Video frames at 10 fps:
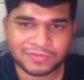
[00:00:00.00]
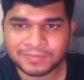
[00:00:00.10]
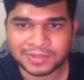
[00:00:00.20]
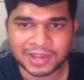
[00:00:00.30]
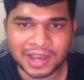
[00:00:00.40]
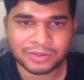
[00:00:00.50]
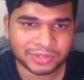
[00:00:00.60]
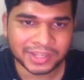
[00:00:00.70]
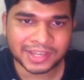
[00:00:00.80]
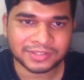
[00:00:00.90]
How to
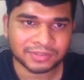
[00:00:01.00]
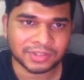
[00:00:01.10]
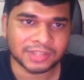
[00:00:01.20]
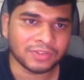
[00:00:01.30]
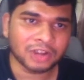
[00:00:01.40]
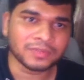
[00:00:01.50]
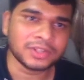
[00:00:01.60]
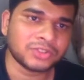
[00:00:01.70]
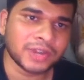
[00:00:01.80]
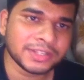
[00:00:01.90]
gain the
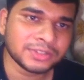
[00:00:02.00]
followers, right?